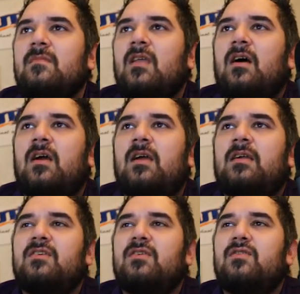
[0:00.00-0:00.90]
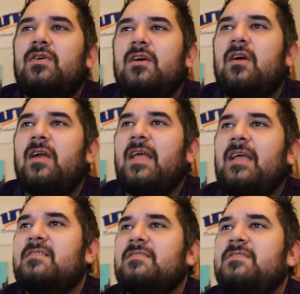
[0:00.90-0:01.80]
All right, so here are our
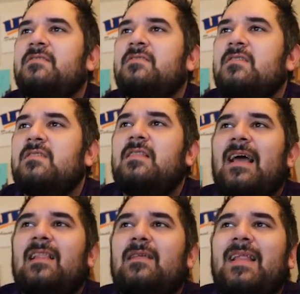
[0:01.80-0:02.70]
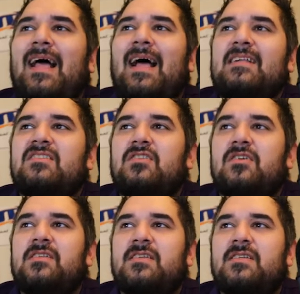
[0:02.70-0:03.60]
answers. The element has
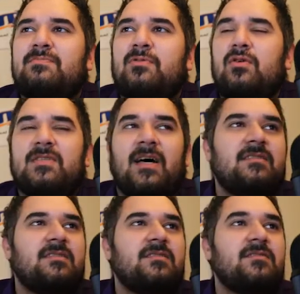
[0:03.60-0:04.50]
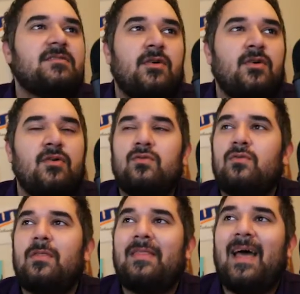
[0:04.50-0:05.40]
36 protons,
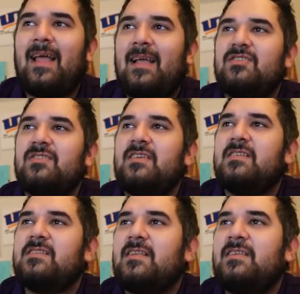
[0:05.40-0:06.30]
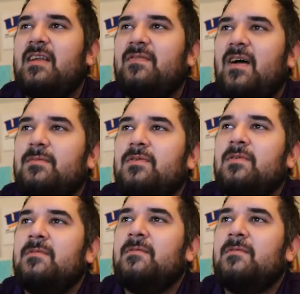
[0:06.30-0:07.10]
so that actually is identifiable.